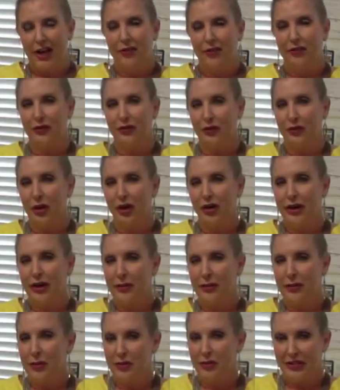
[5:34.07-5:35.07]

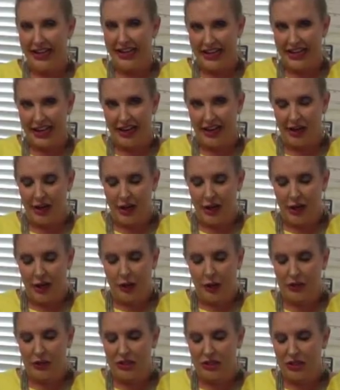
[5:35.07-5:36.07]
Ferrari Modena,
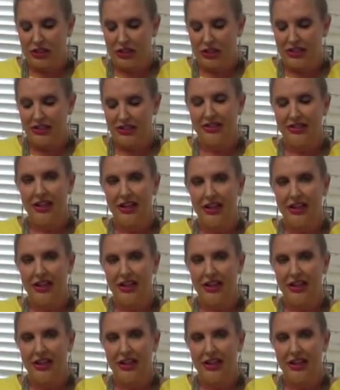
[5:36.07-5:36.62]
which is